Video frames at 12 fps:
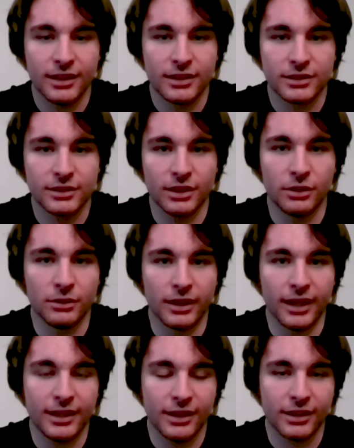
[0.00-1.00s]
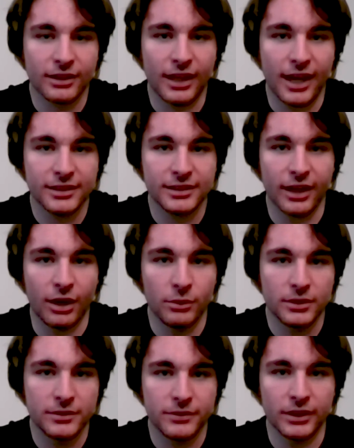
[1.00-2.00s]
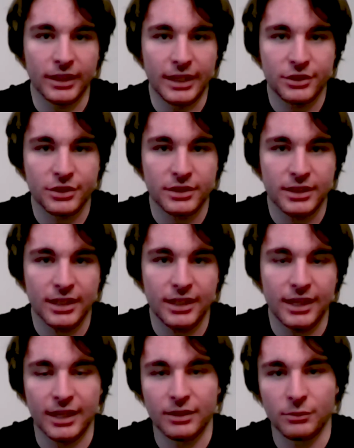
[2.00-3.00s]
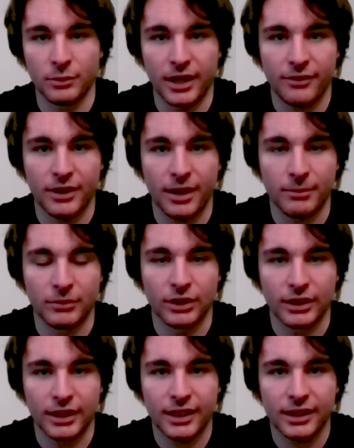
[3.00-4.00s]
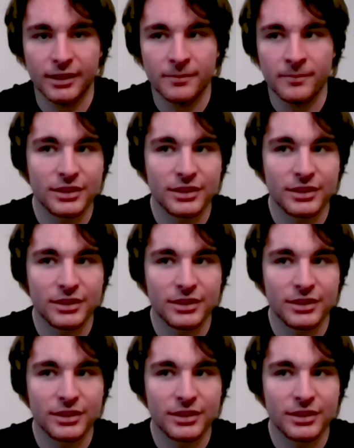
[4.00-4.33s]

So in her class, I always feel interested in whatever I'm learning.